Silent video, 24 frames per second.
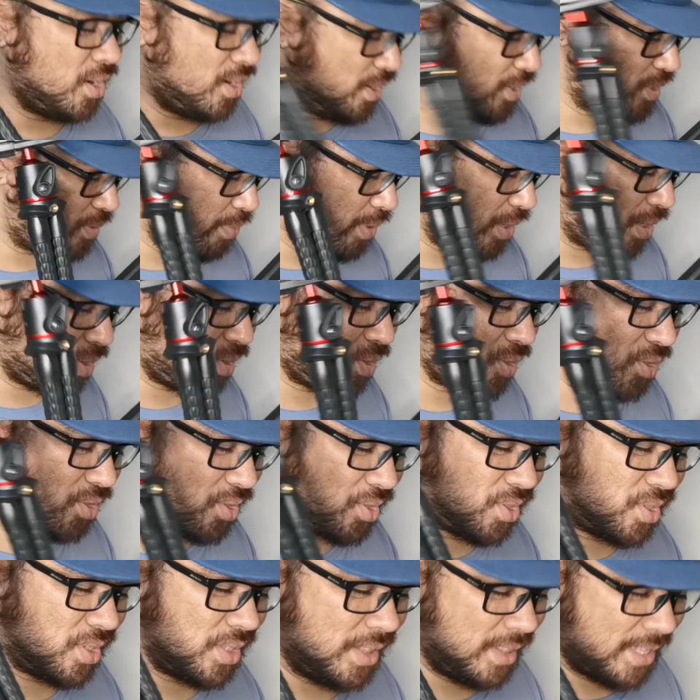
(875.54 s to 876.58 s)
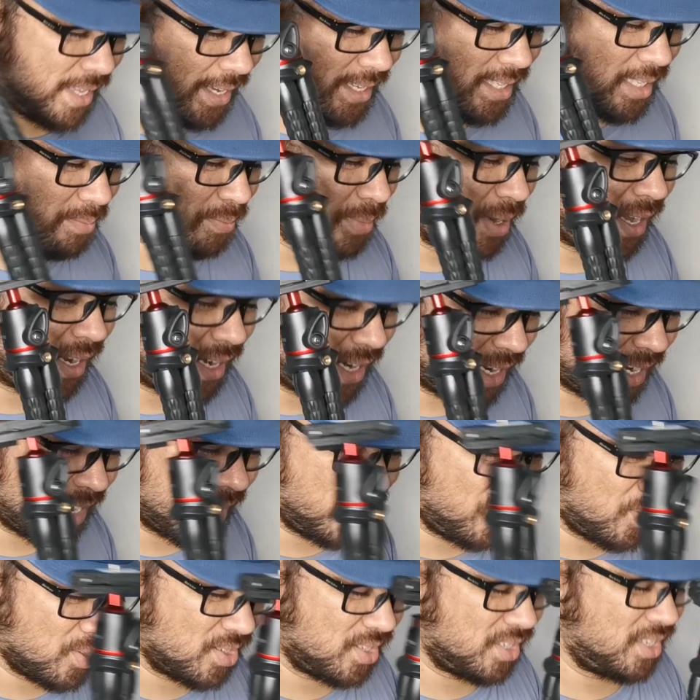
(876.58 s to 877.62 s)
It's because nice buy ra
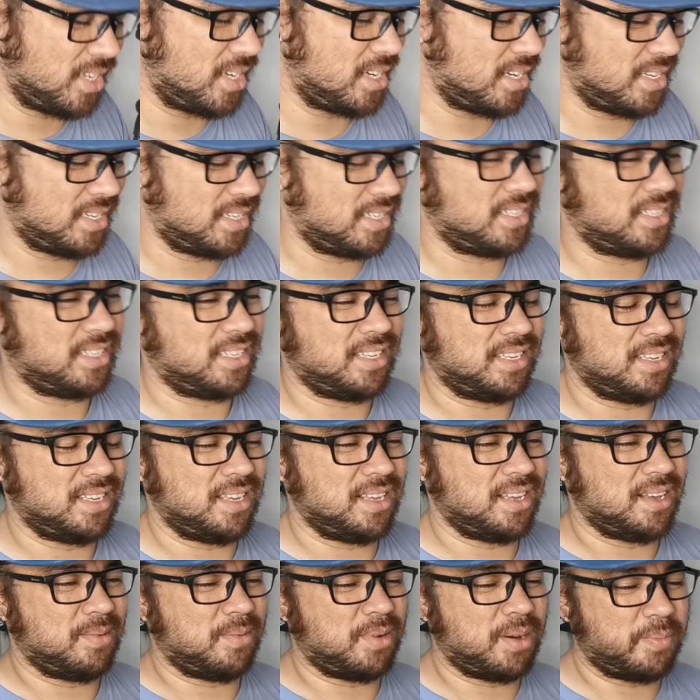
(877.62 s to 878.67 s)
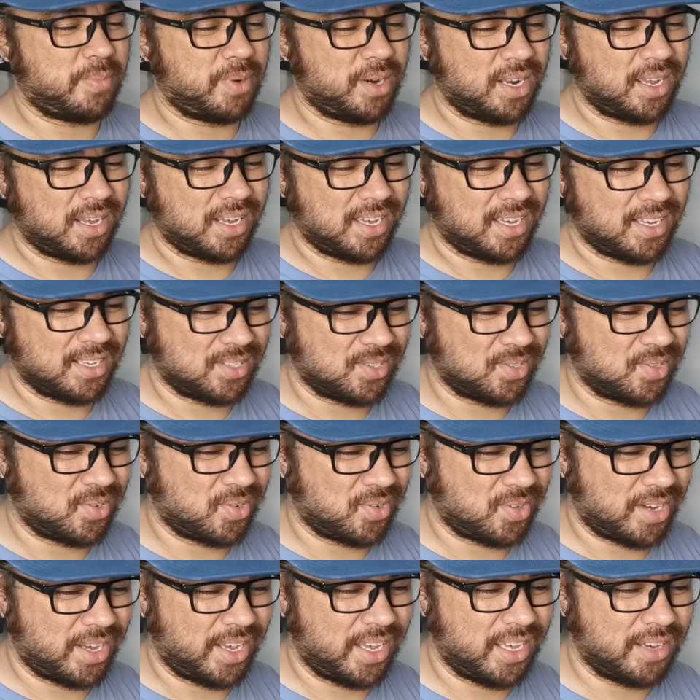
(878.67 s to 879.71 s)
kayo siya. So
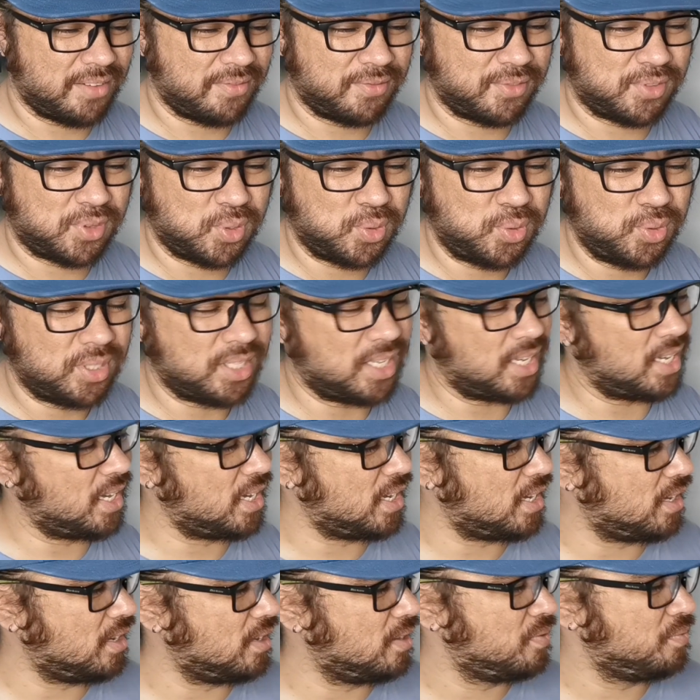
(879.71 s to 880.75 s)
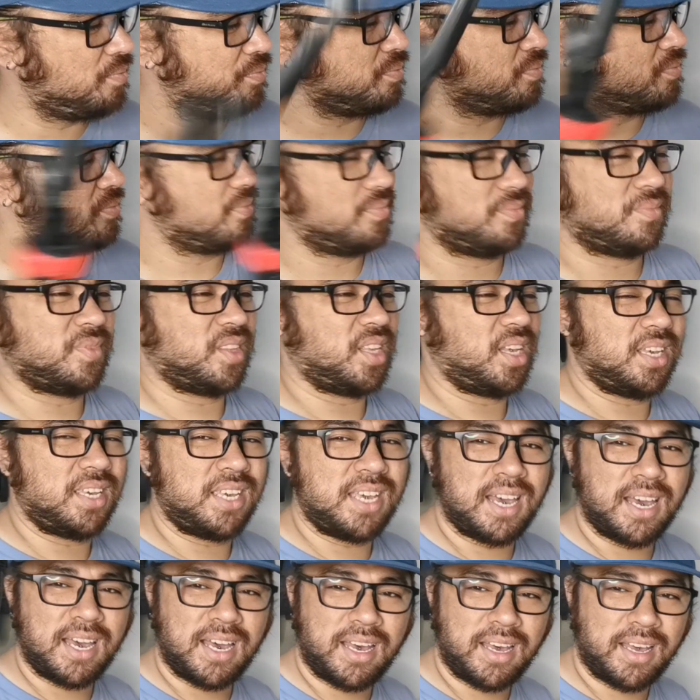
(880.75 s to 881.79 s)
I have two na.
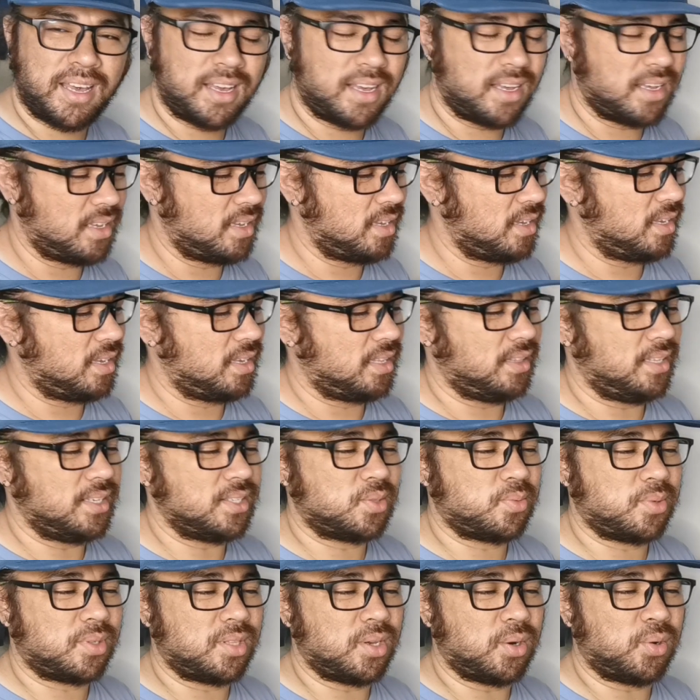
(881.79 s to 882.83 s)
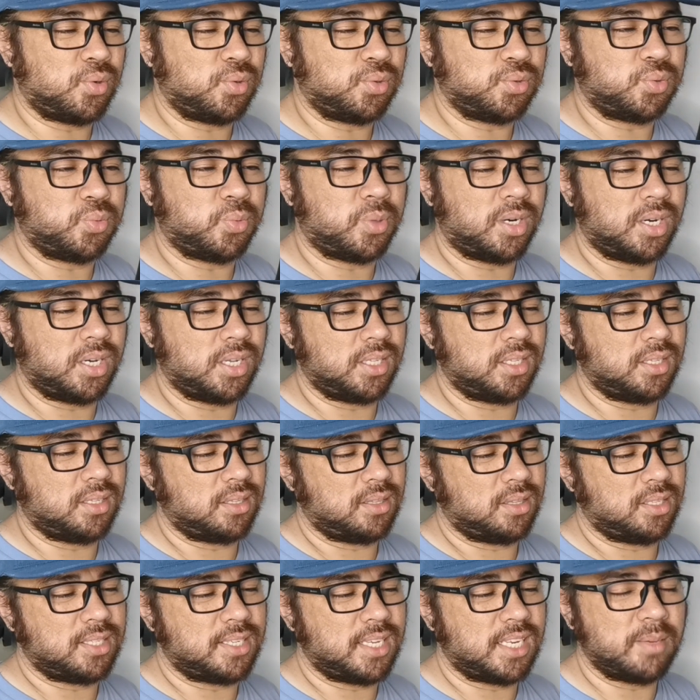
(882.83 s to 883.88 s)
Yeah, this one the old one.
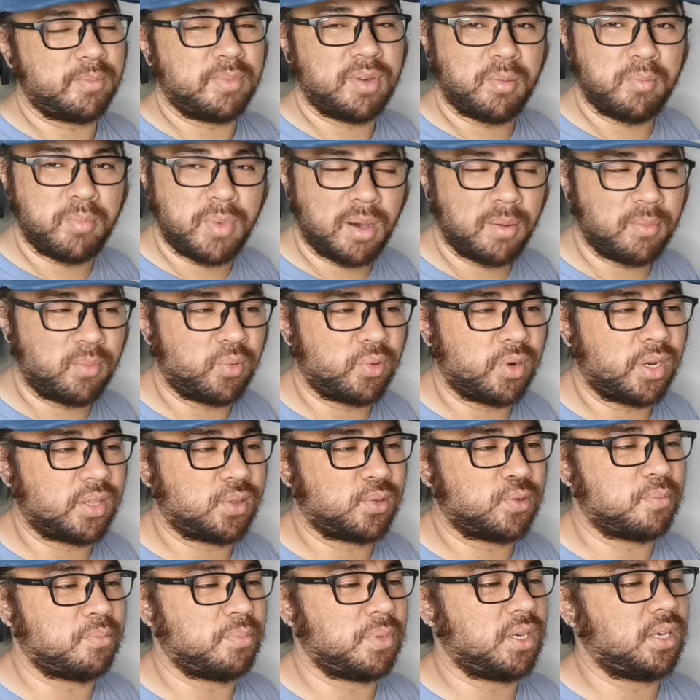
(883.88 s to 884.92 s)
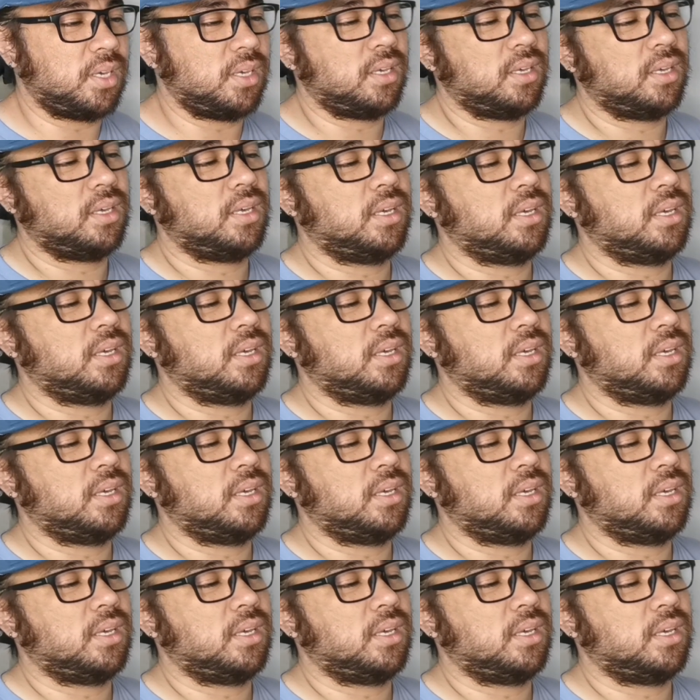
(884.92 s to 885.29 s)
It's gonna be a memory to me.